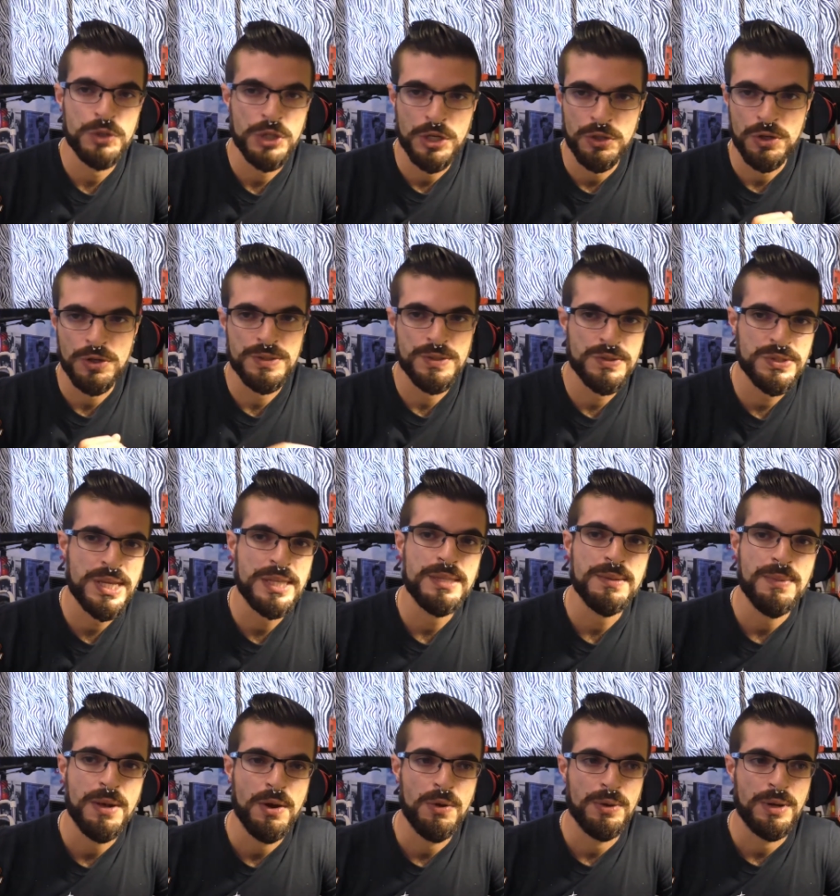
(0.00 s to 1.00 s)
Shandranza sent
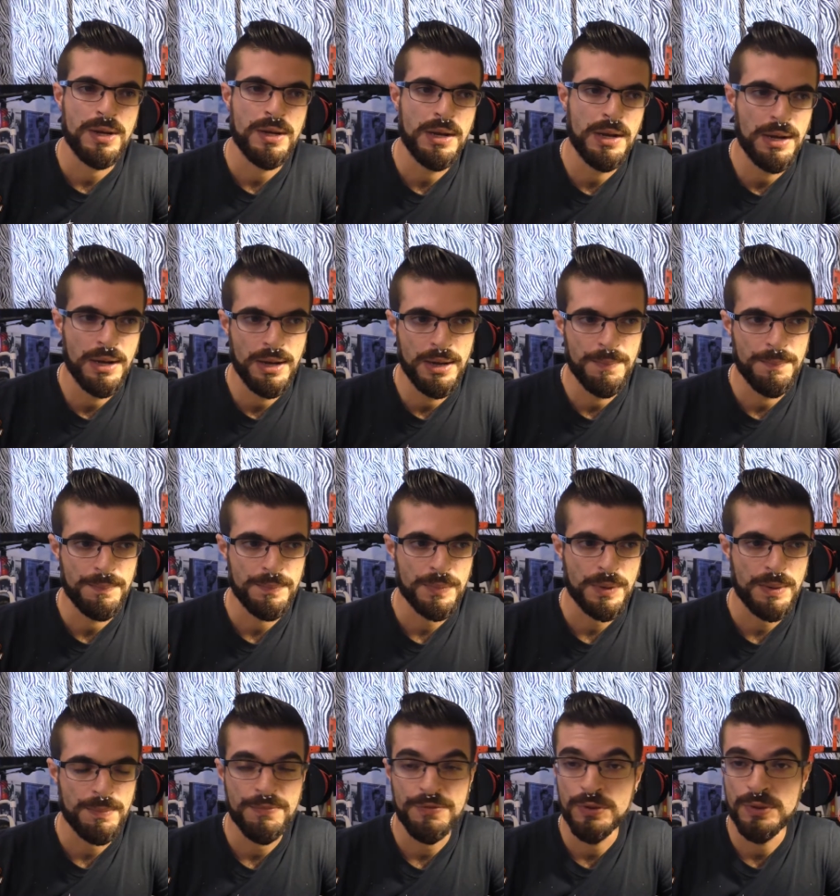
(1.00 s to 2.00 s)
them out
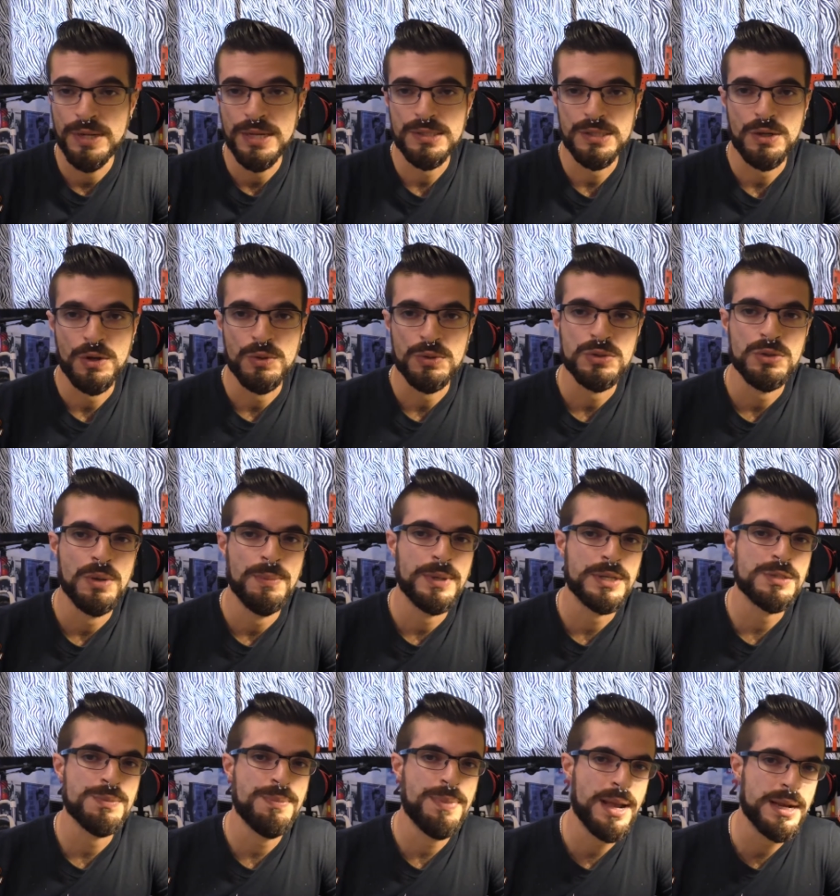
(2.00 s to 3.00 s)
a few days ago, so I'm
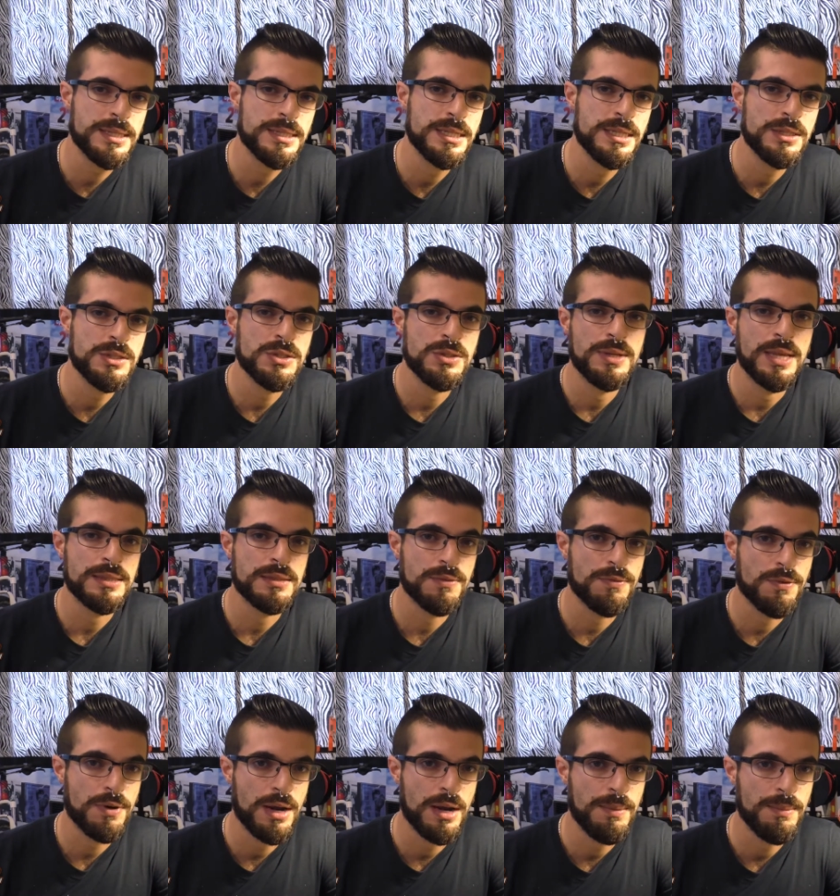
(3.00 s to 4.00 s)
expecting to get the
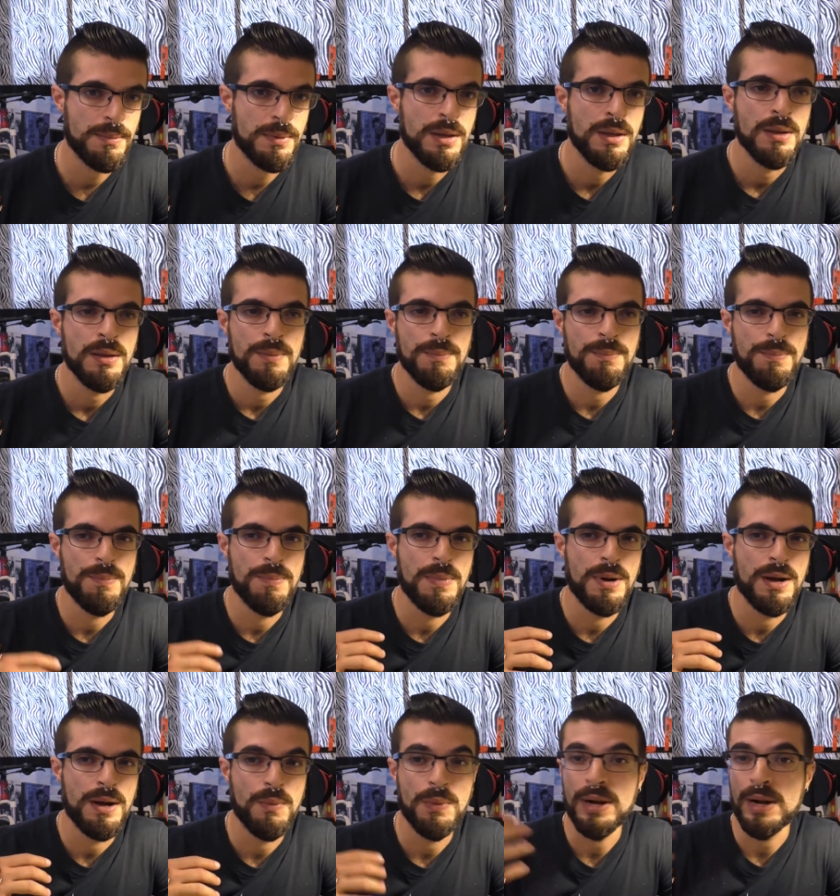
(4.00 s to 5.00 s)
frame
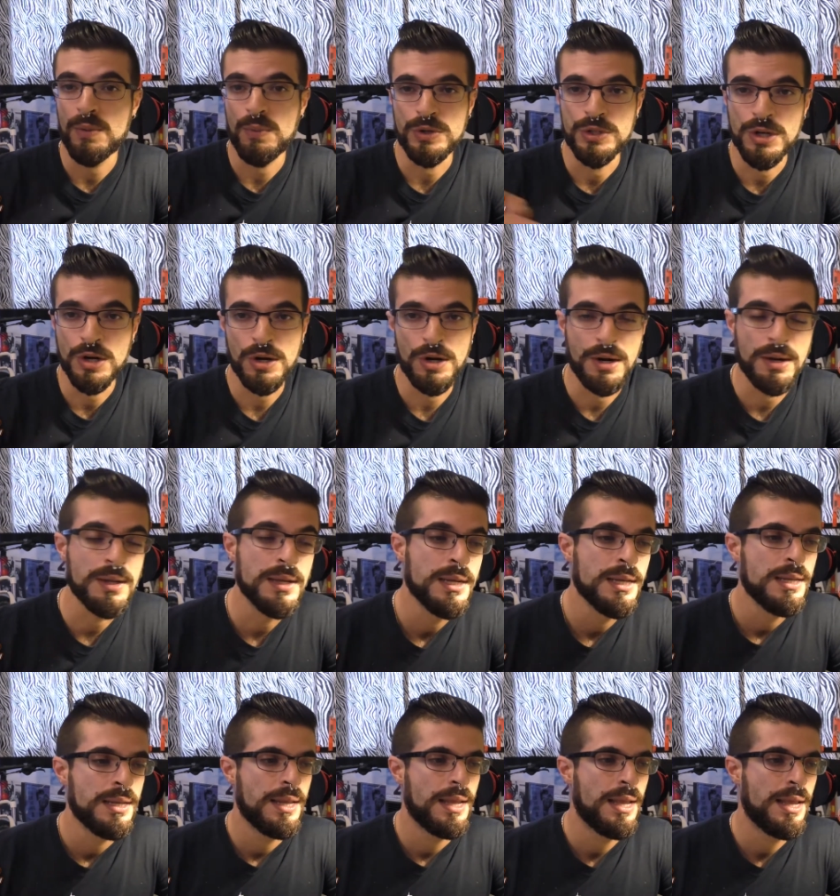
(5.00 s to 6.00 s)
when I return.
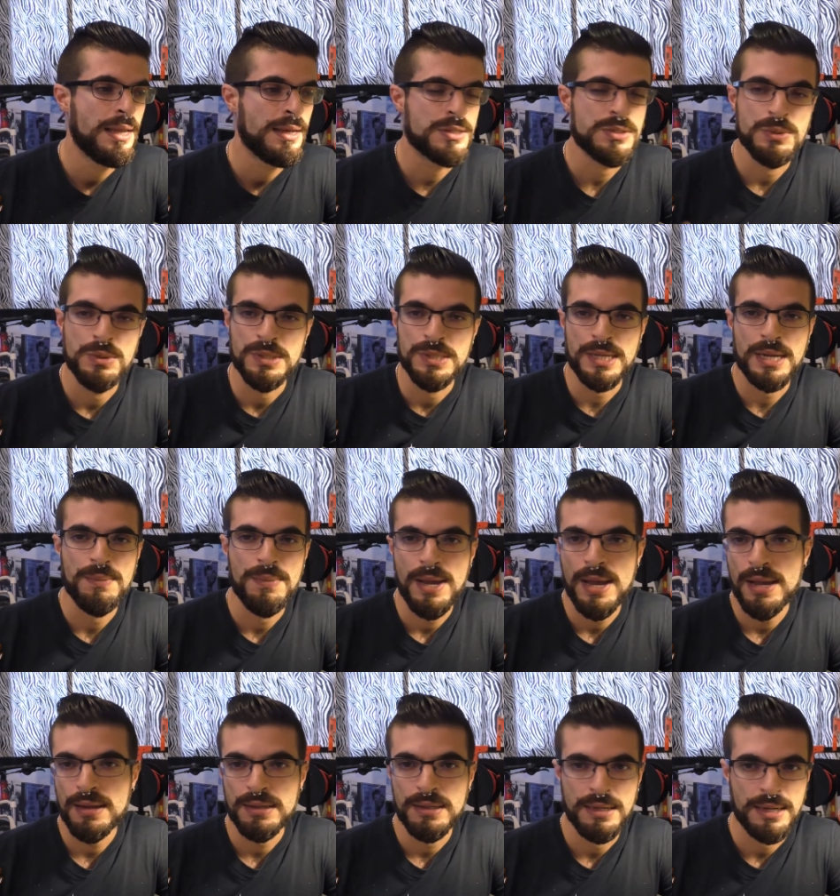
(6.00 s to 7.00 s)
And as soon as I get
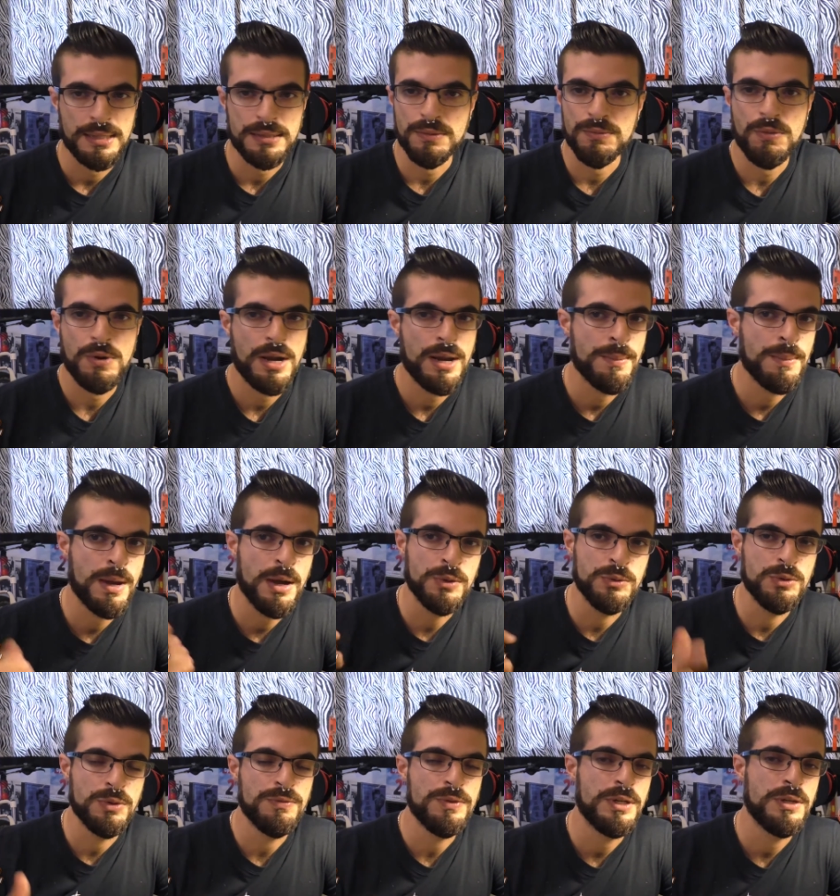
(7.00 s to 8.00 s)
back and I get the frame, I'll
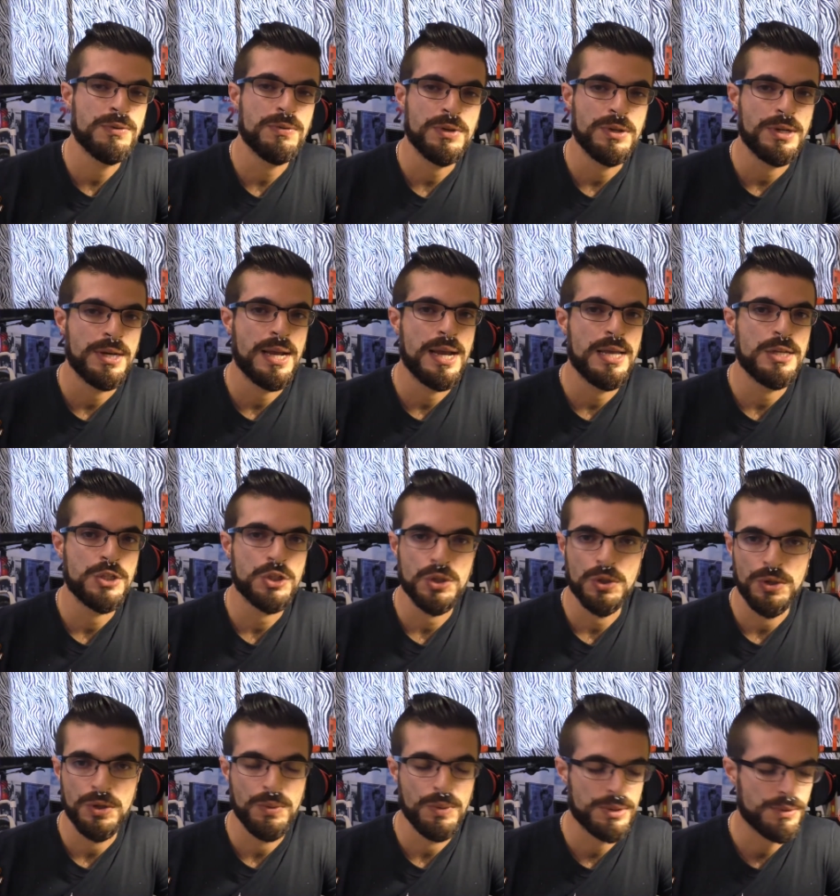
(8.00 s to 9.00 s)
do a video for you guys,
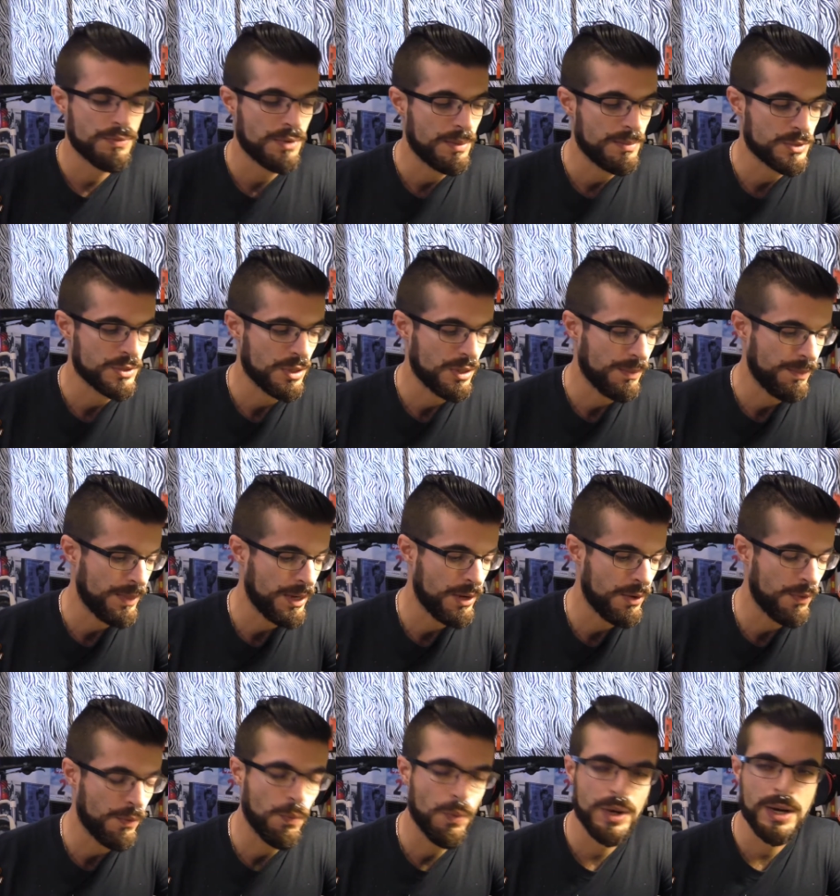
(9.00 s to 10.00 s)
show you what the frame is all
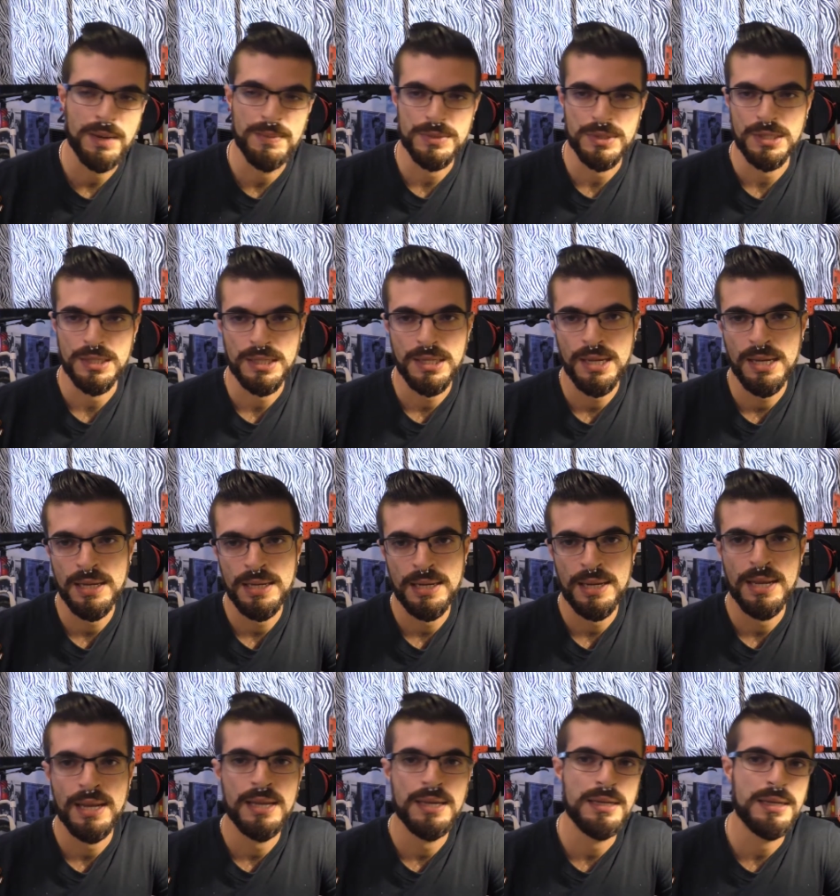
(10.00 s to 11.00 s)
about, what comes in the kit,
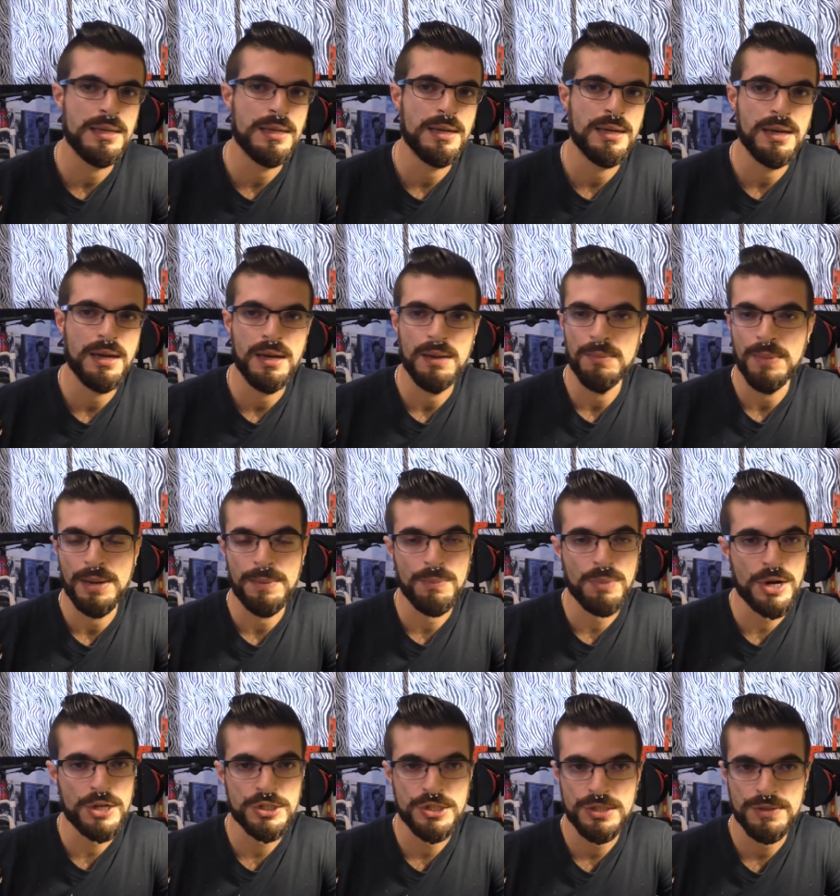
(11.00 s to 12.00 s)
and my
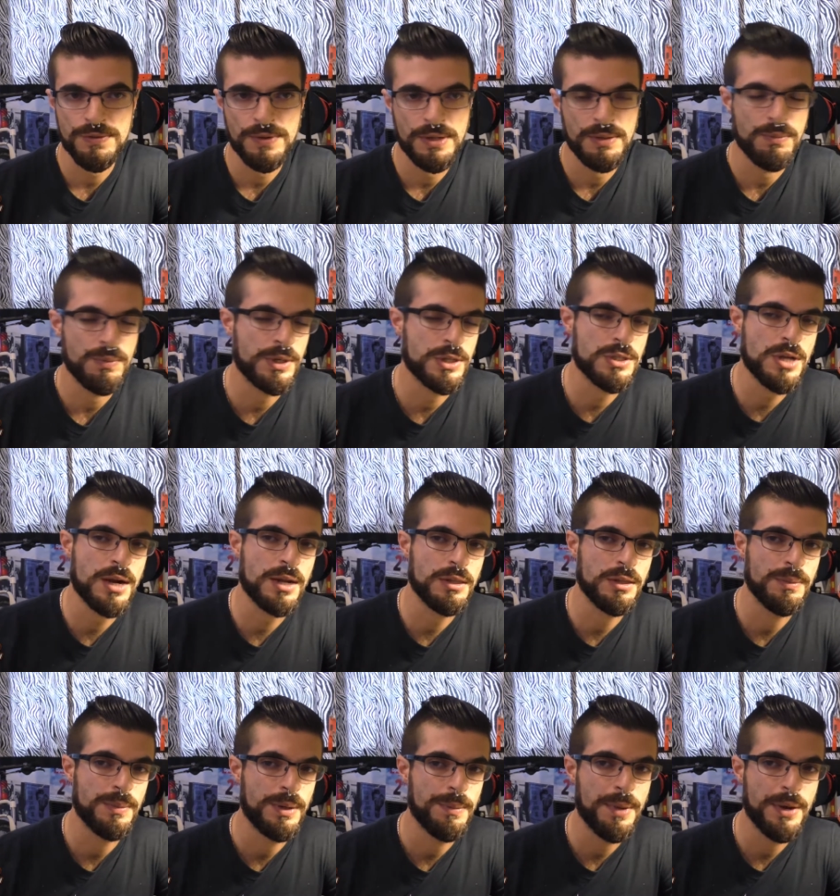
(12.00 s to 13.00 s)
impressions of it, and we can talk a
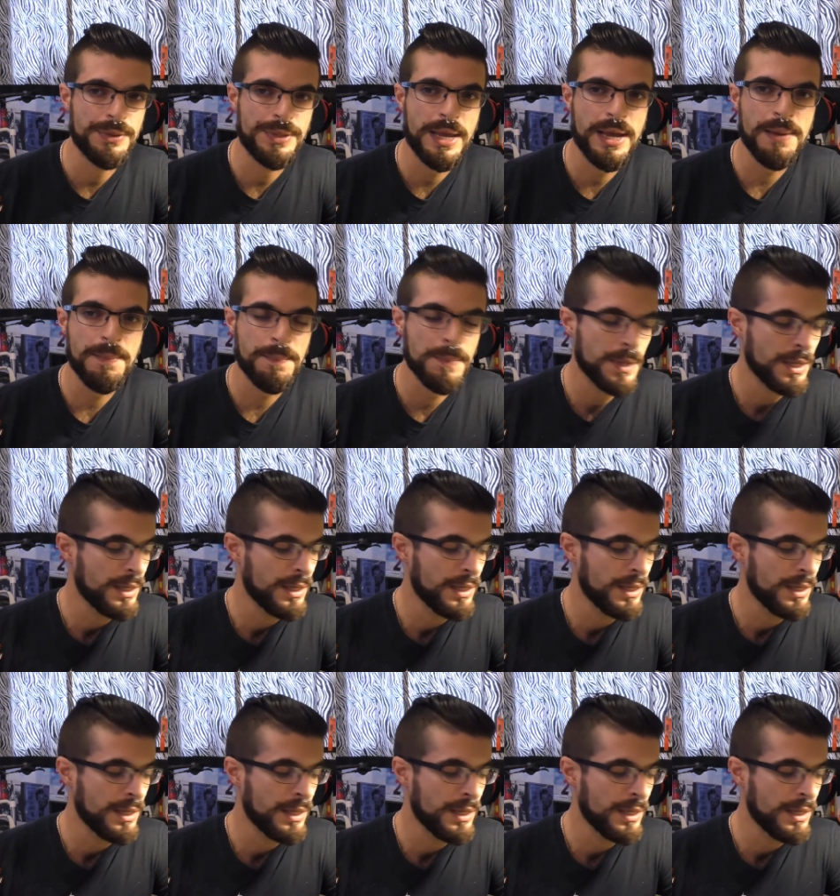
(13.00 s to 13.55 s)
little bit about that.